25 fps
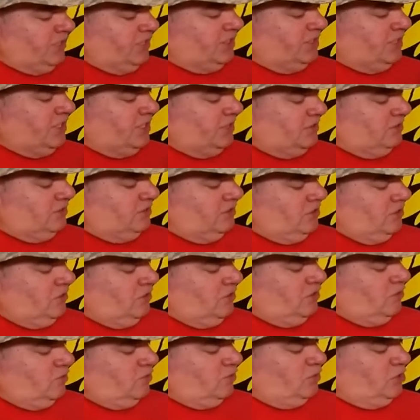And then
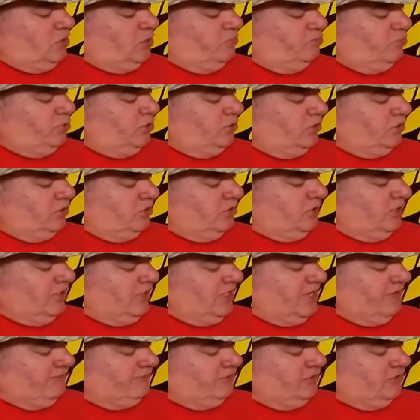when you pull the
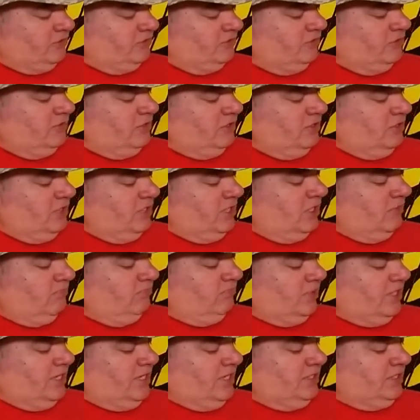lever, the
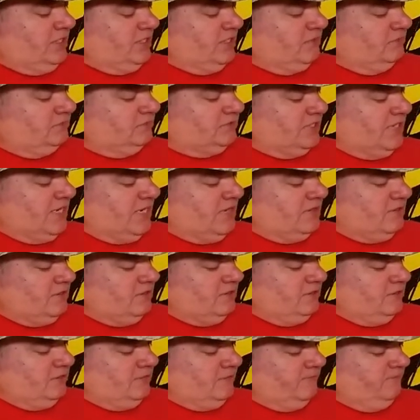blade comes
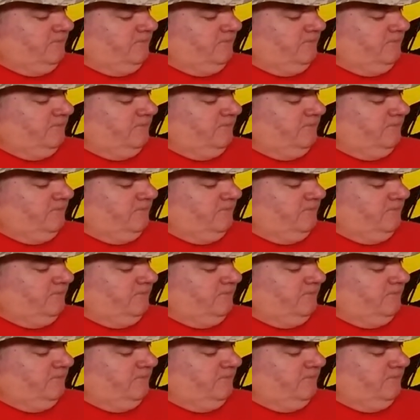out,